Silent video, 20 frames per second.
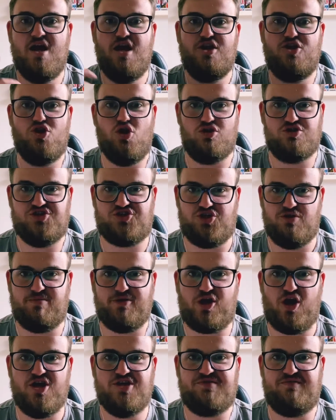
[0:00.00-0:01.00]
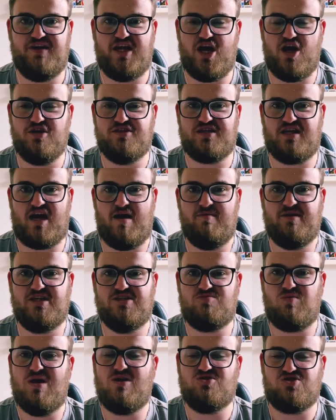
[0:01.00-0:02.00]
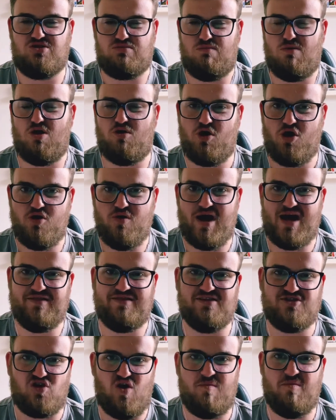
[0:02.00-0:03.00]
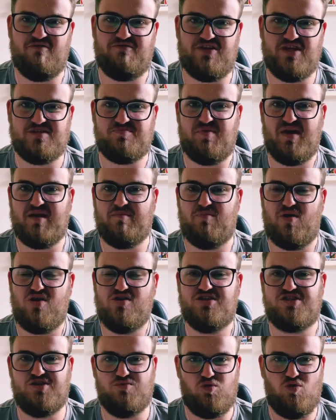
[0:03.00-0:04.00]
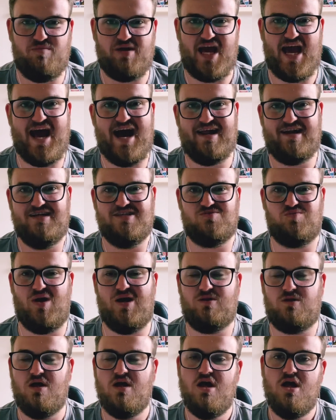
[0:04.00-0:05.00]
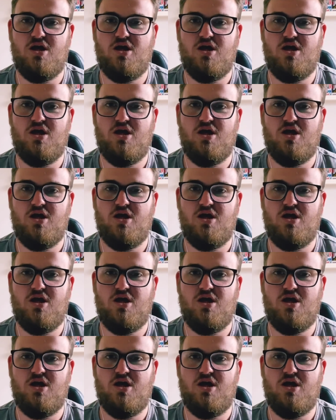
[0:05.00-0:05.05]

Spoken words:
Non-Supercoach videos are coming as well tomorrow at the time of this being posted, will be out as well.